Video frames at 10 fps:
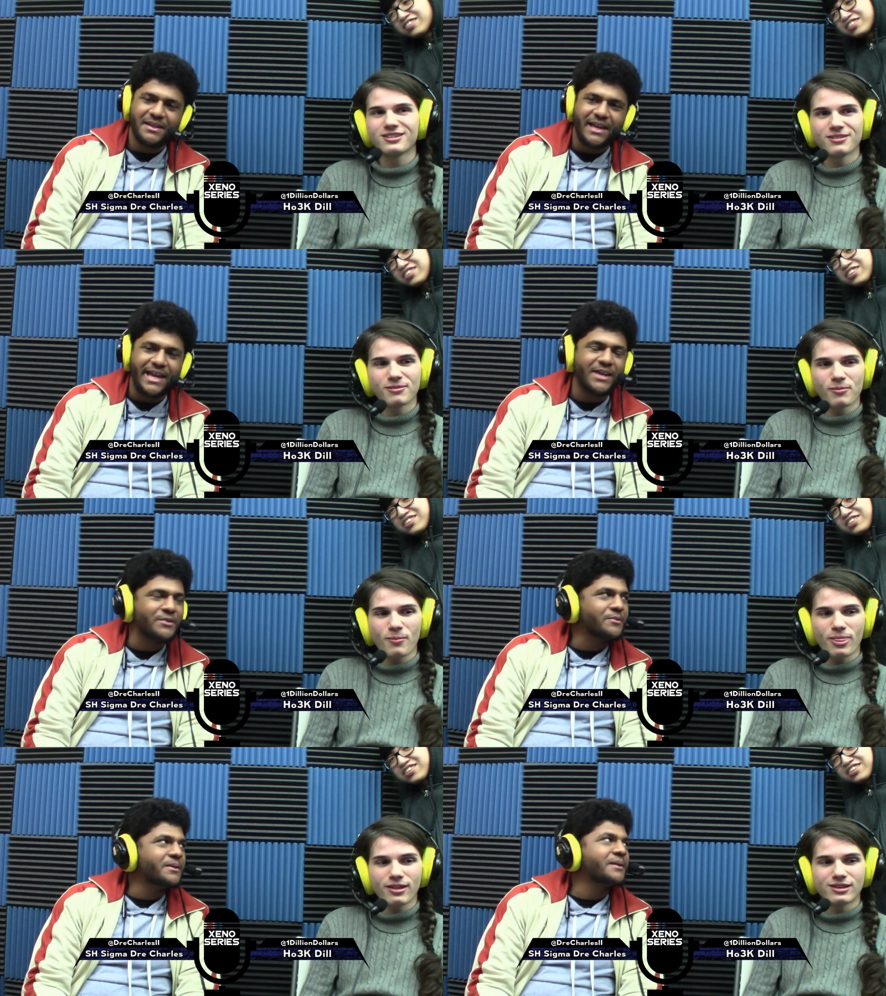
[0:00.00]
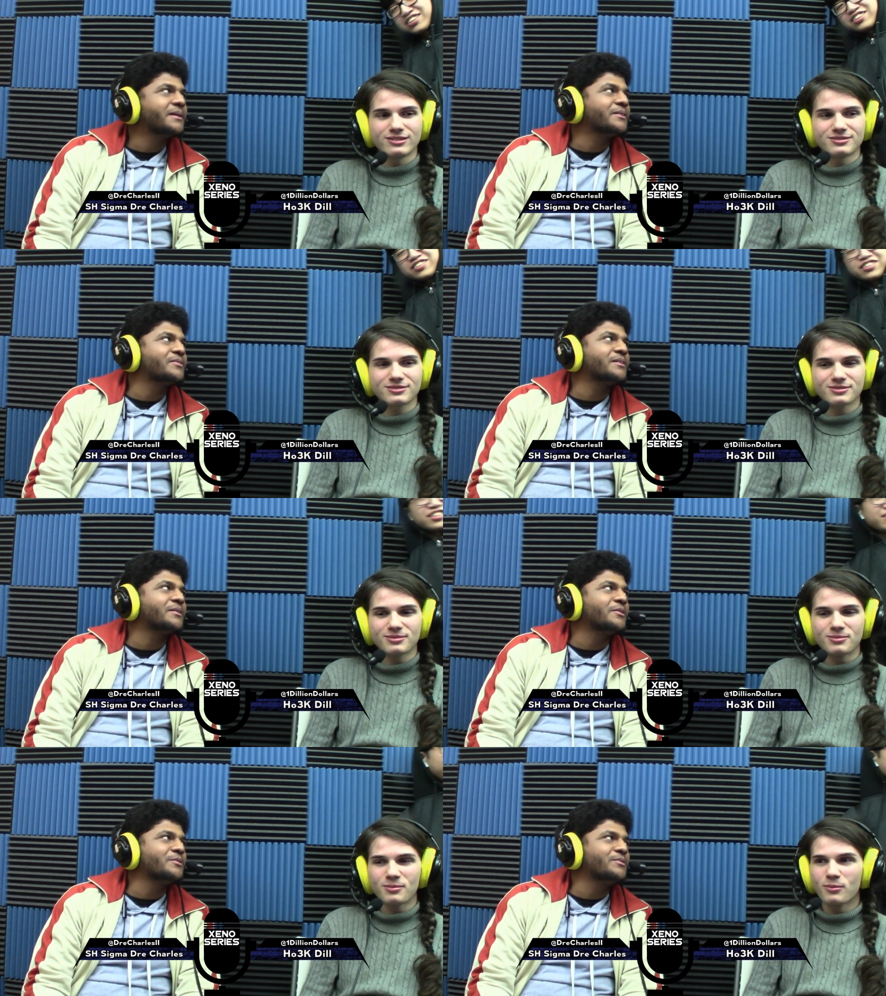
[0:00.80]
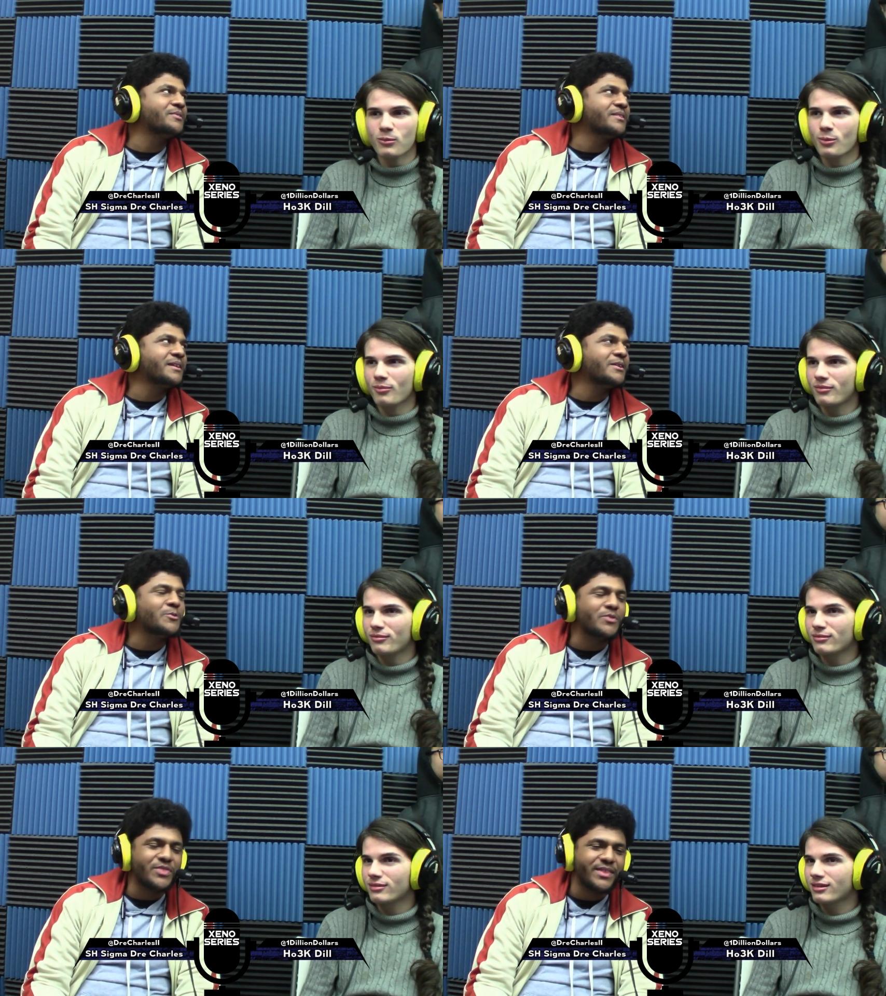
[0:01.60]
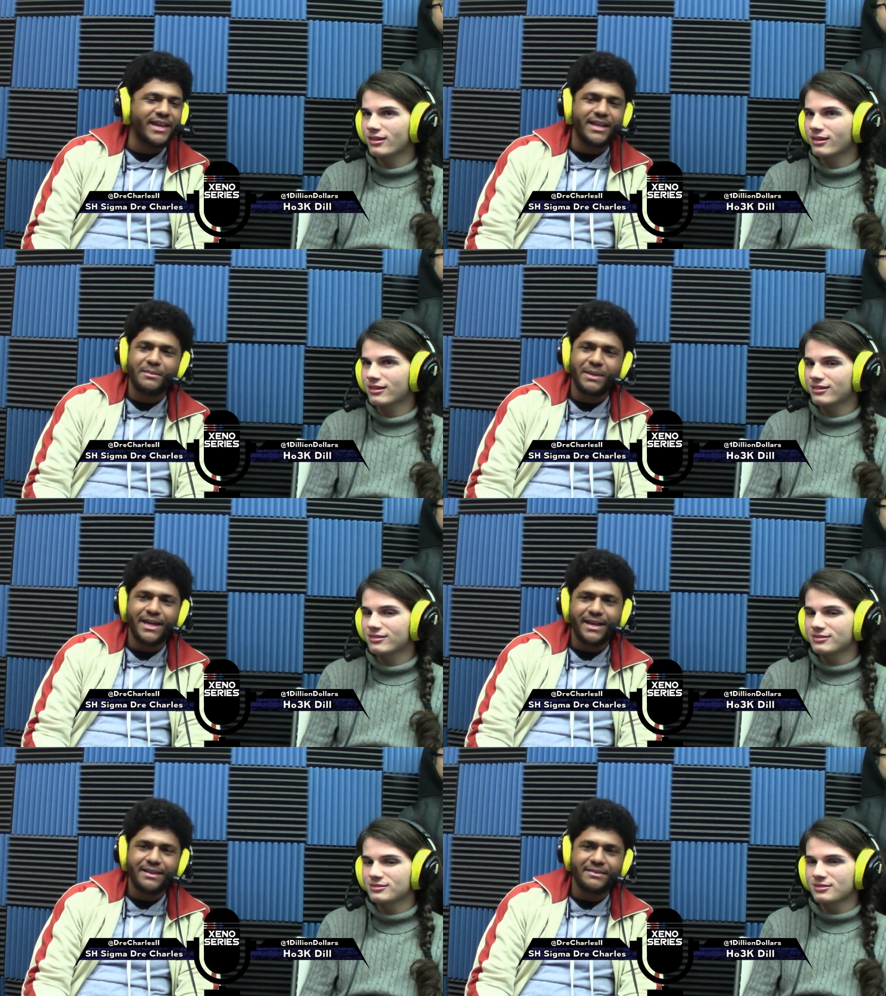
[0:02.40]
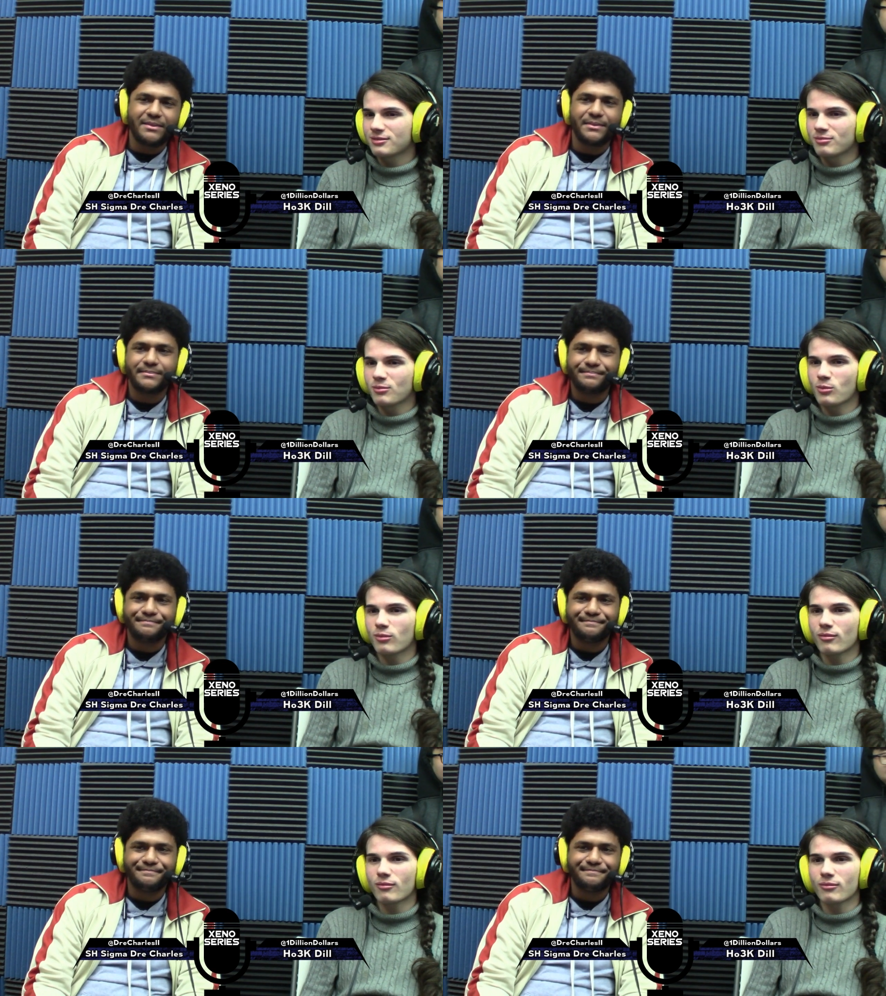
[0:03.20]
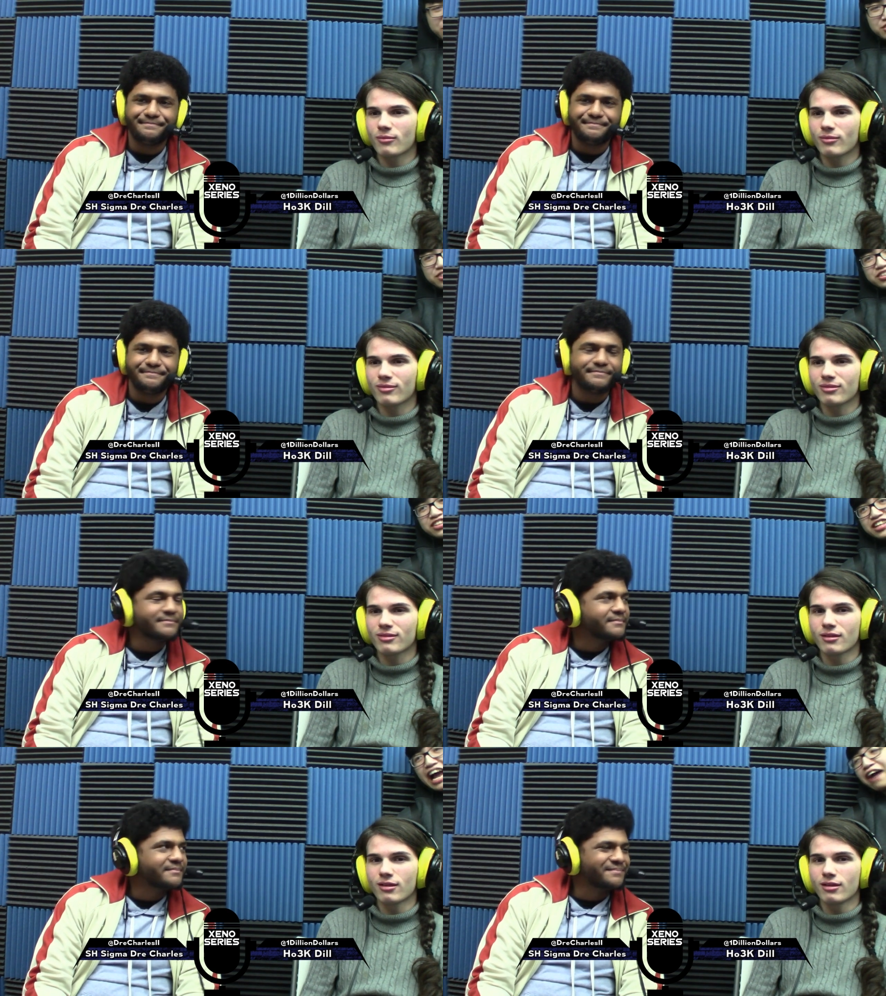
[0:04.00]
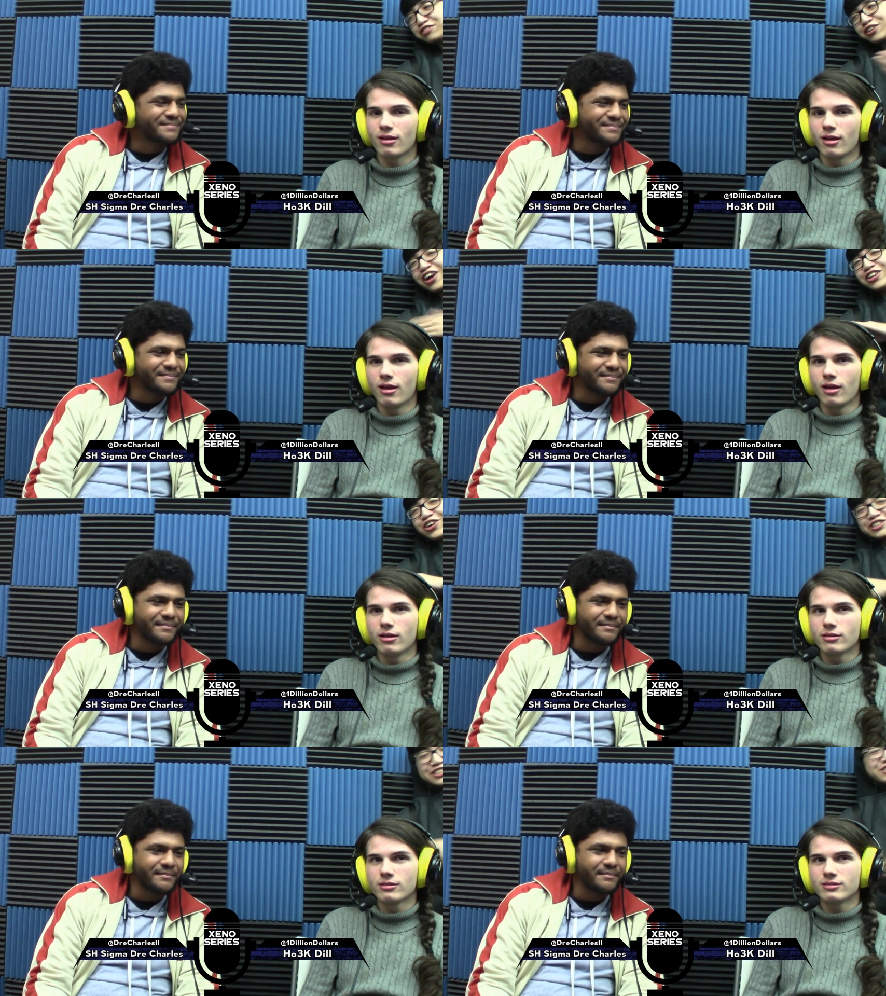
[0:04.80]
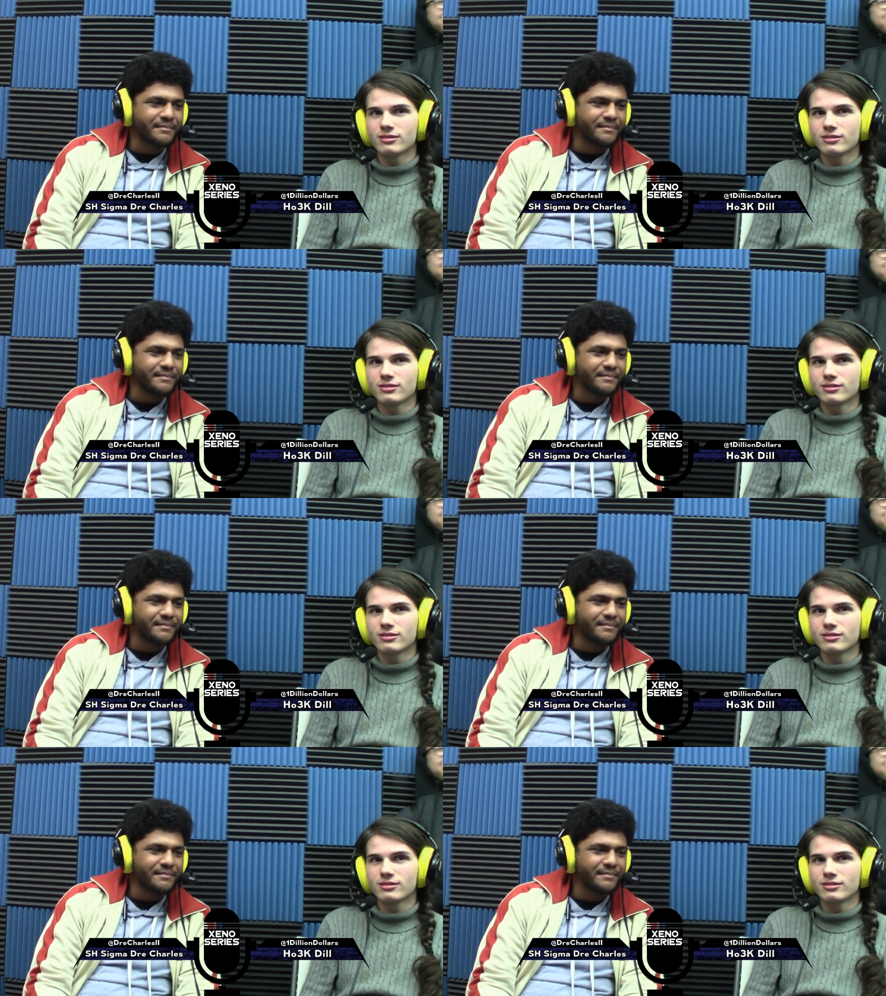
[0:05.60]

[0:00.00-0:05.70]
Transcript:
Speaker 1: Angry. I said, are you saying you sandbagged? No. After I lost.